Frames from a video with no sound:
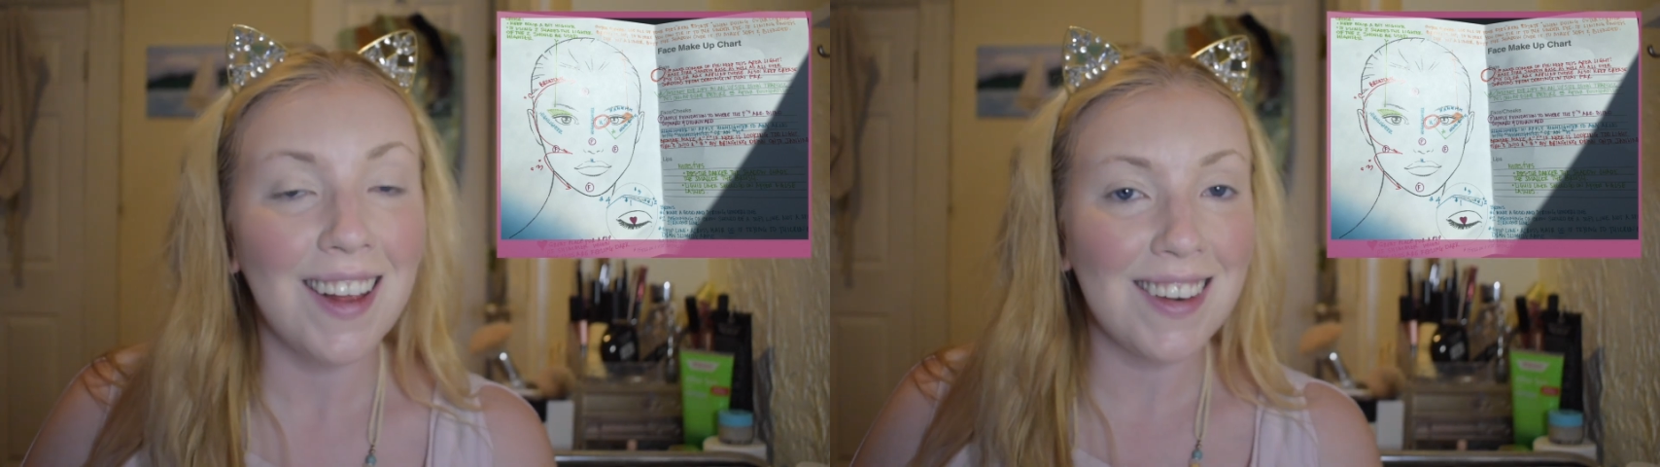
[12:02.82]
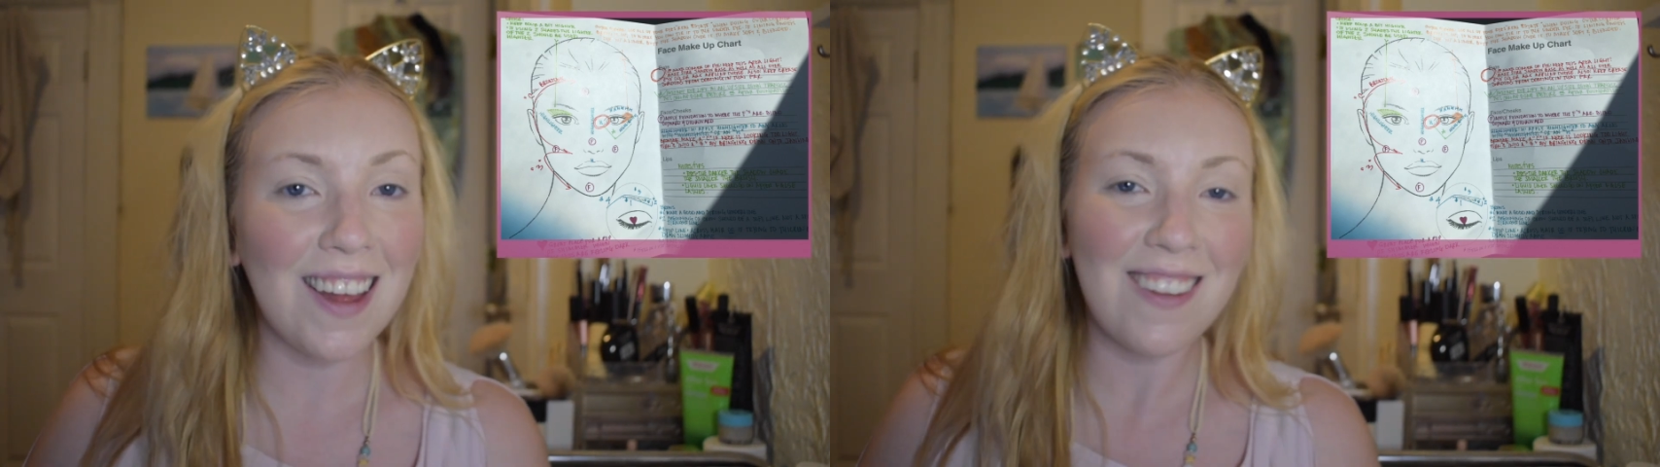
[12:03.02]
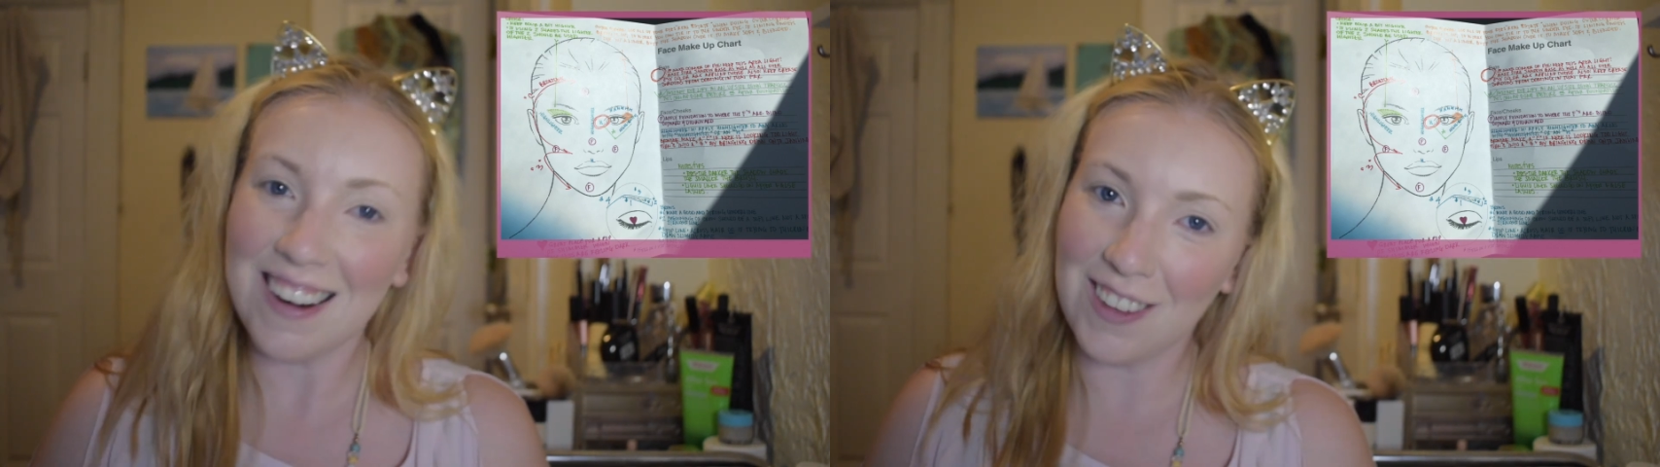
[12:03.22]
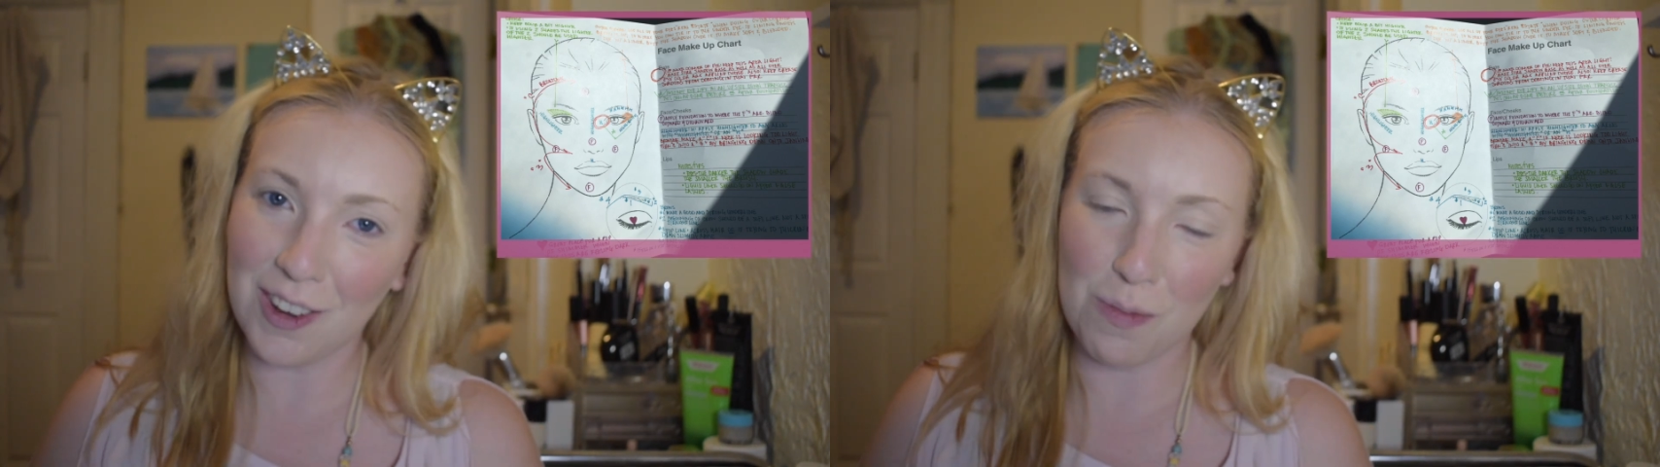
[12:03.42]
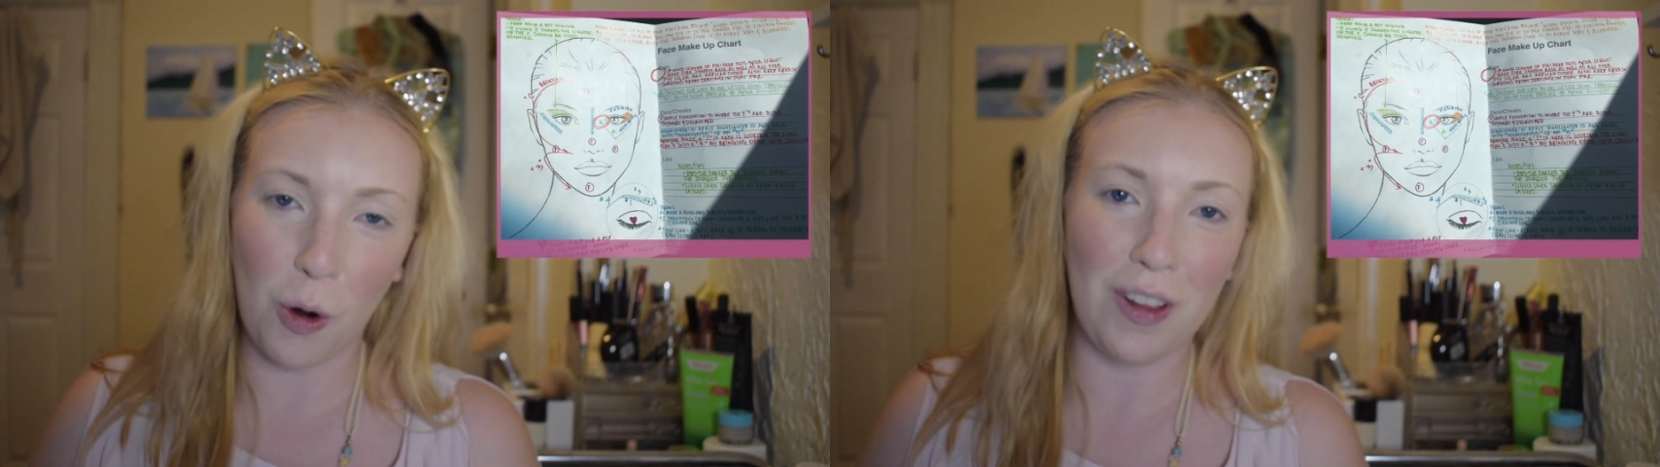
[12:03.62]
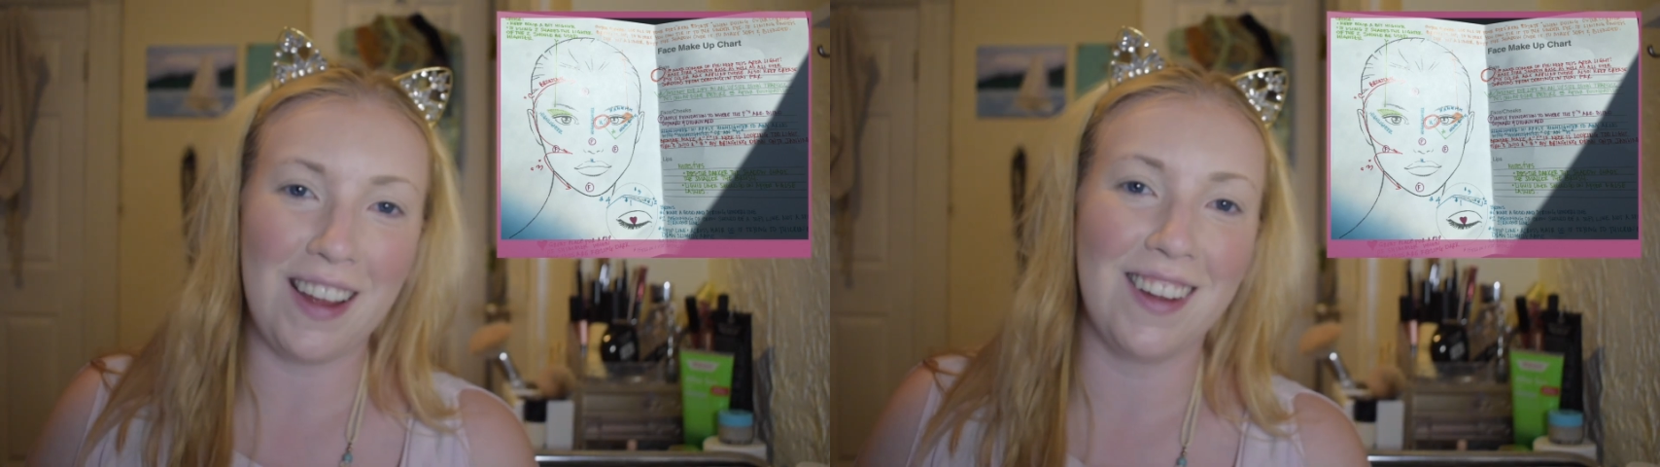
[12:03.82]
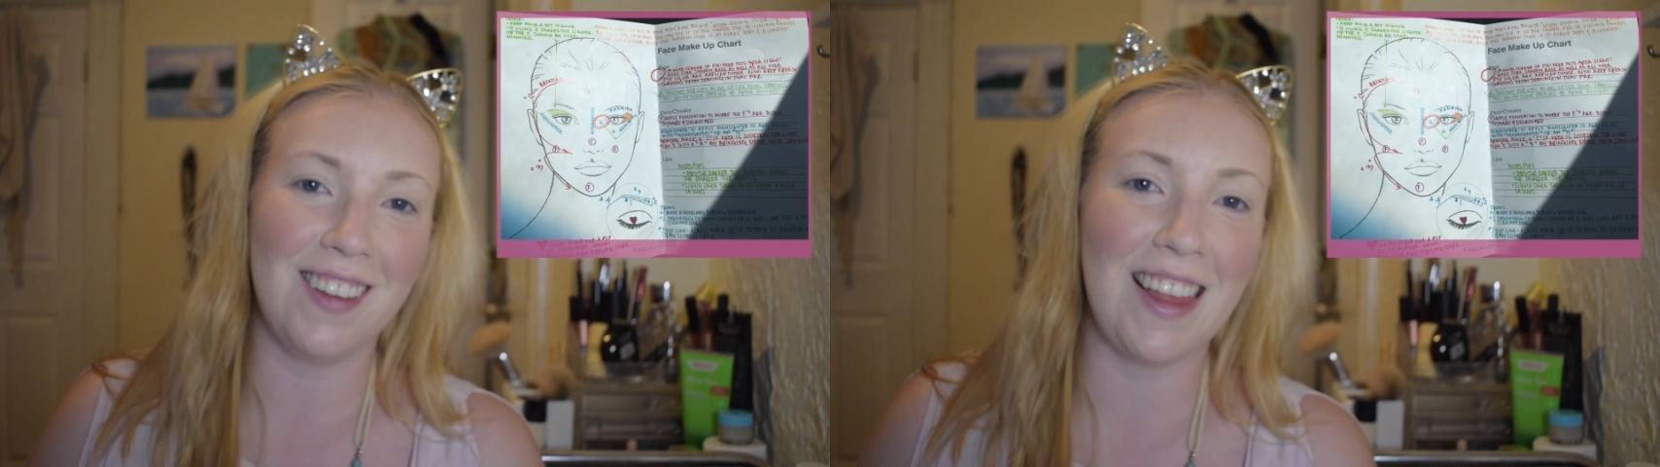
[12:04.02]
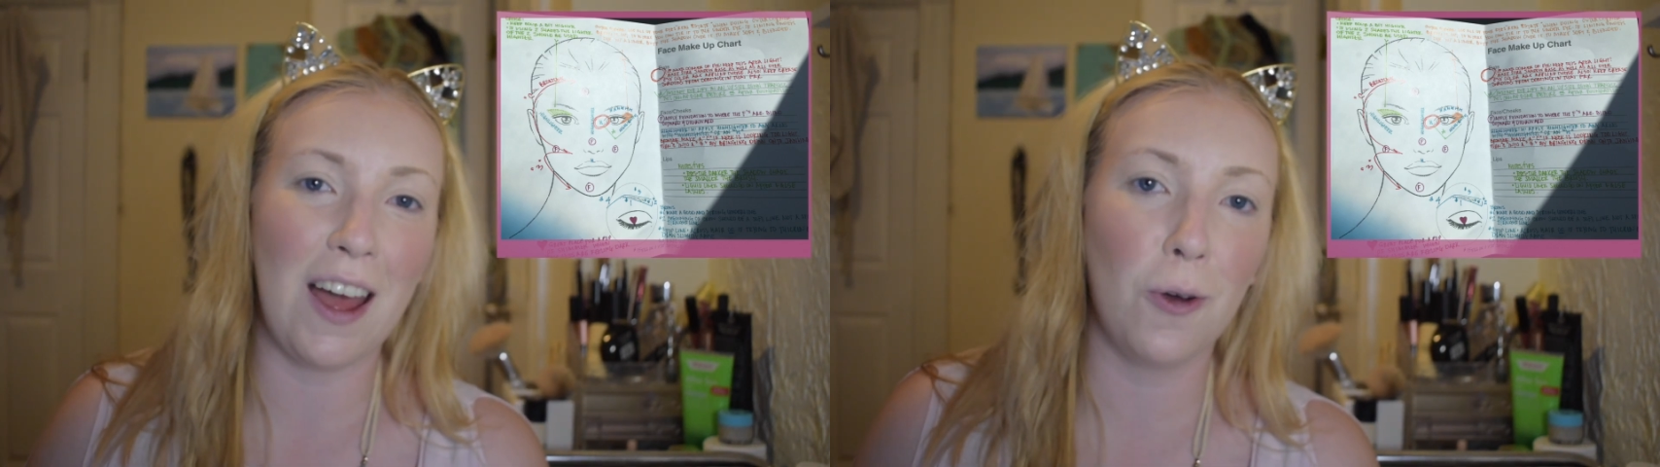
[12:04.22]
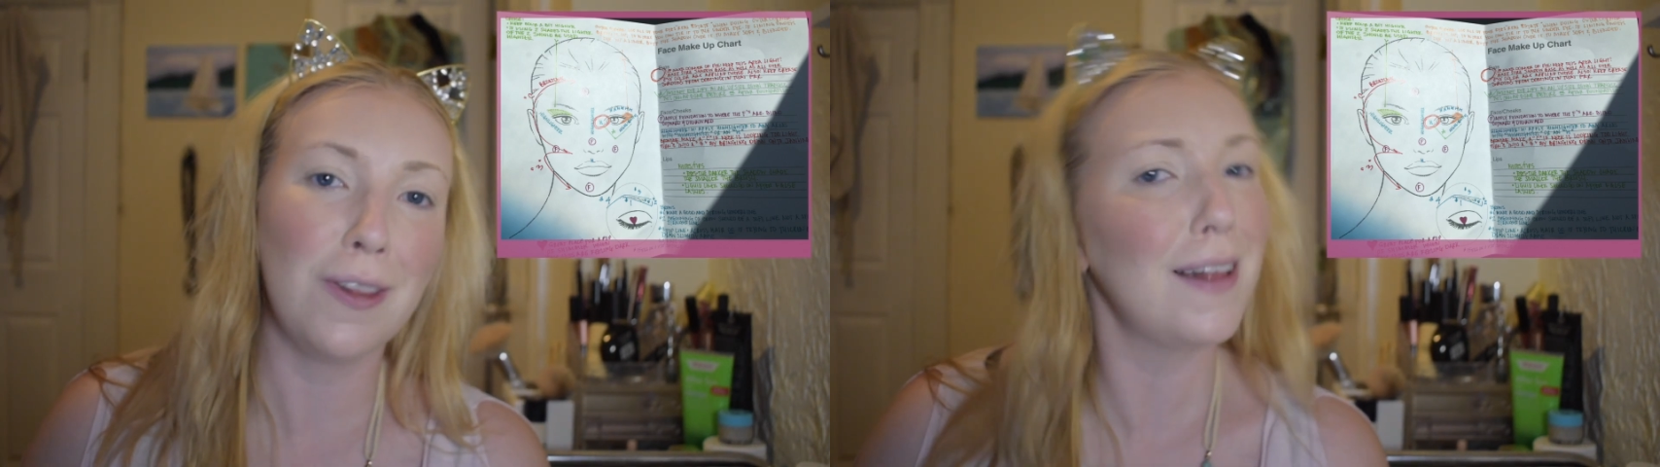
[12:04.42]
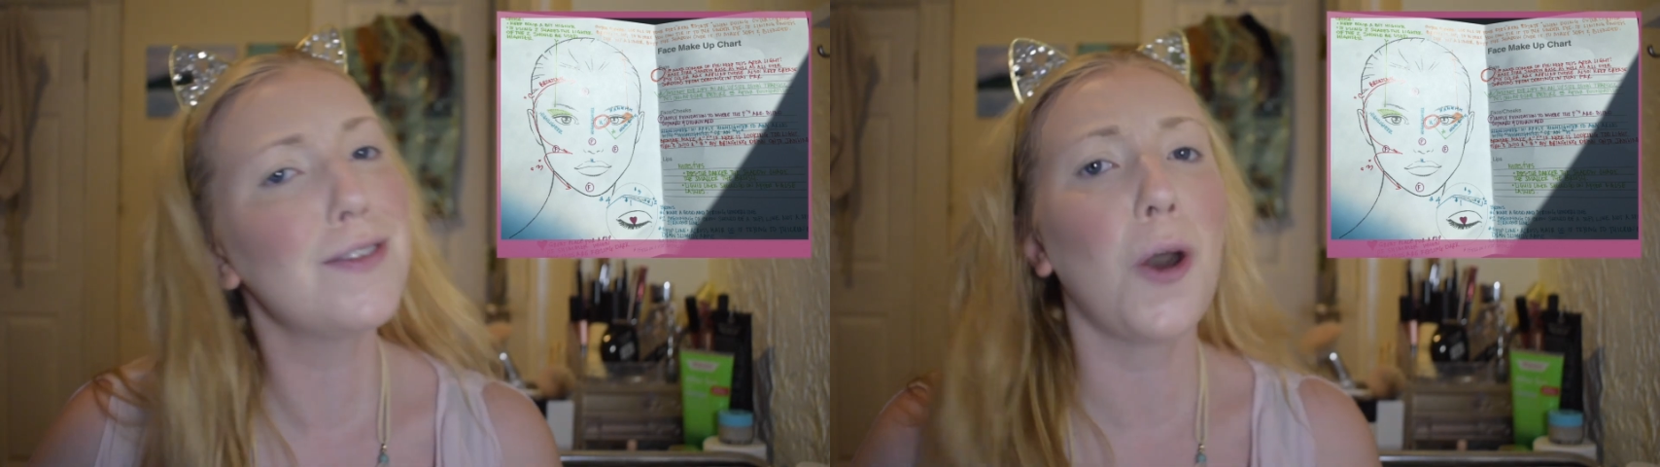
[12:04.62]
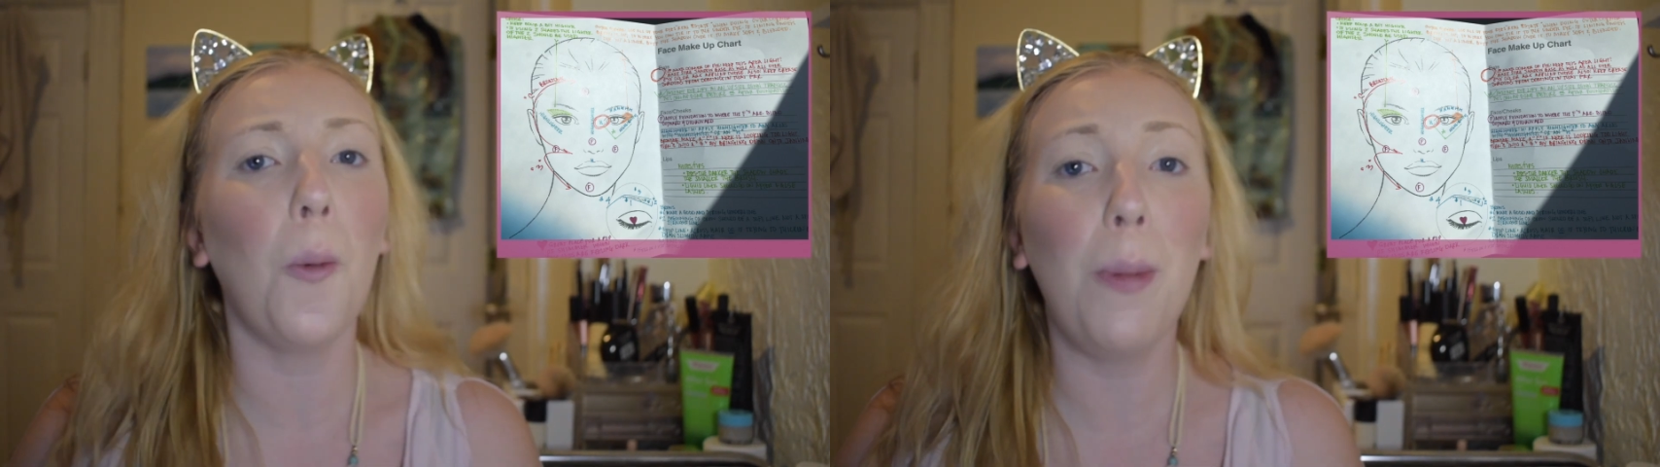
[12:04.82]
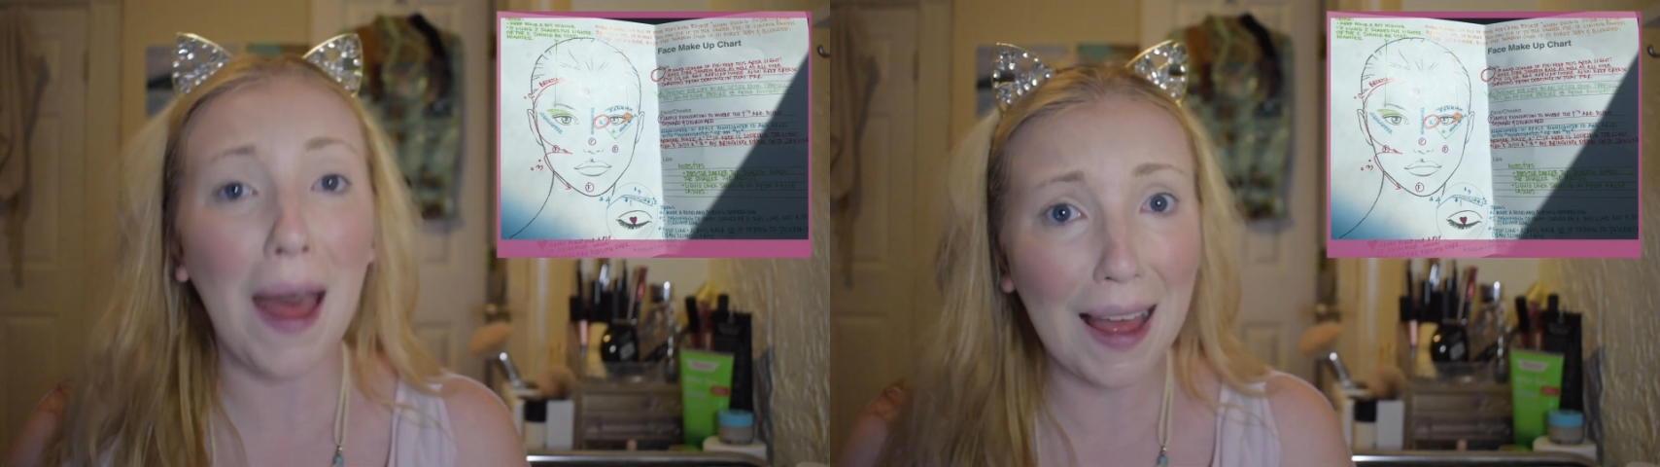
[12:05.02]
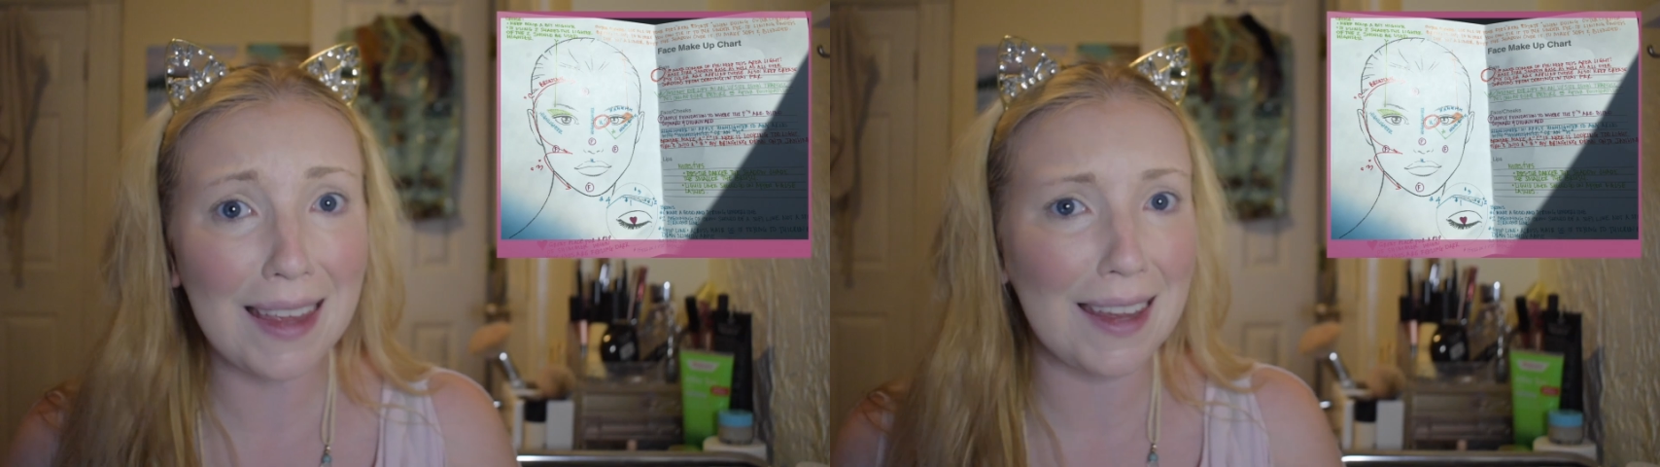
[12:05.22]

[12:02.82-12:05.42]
Now that I look more like a clown, let's go back